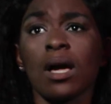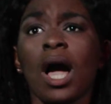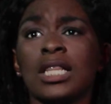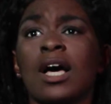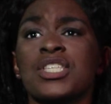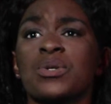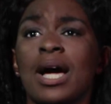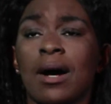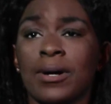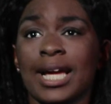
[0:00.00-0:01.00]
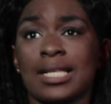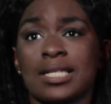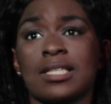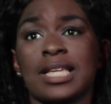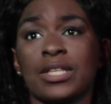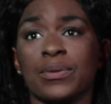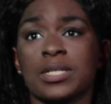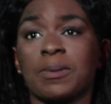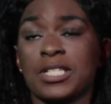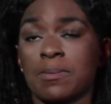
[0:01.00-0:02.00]
lawsuit out against the St. Louis
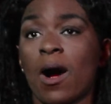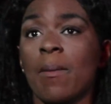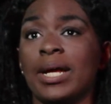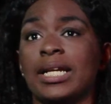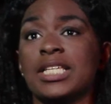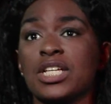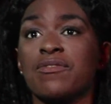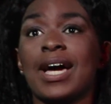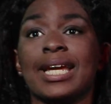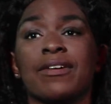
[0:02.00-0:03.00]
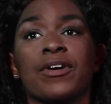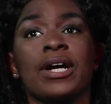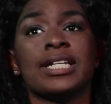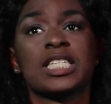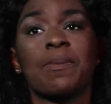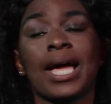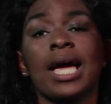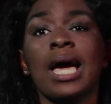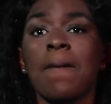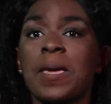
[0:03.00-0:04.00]
Police Department and is still fighting for it despite
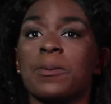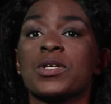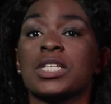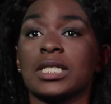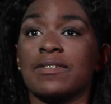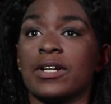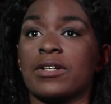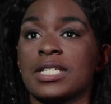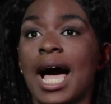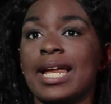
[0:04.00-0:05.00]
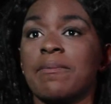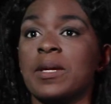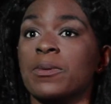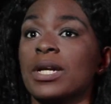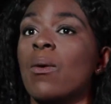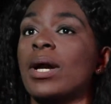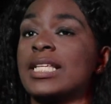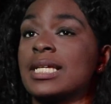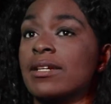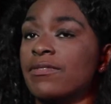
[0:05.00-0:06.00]
people still leaving her side and people not wanting
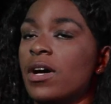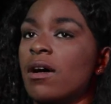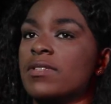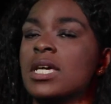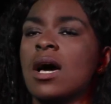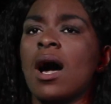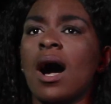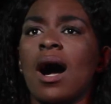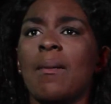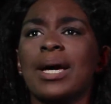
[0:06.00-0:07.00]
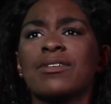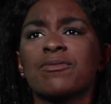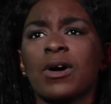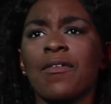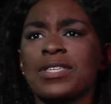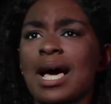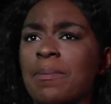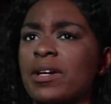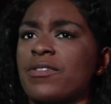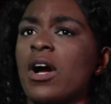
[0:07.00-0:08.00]
to get involved. And on the
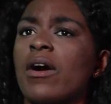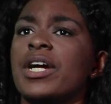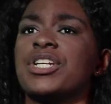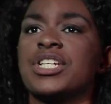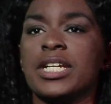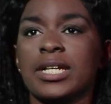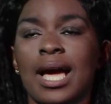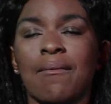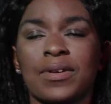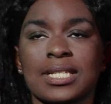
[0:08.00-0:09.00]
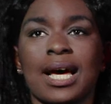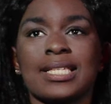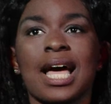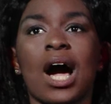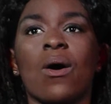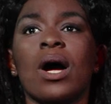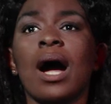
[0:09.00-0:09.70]
topic of courage, she emphasized how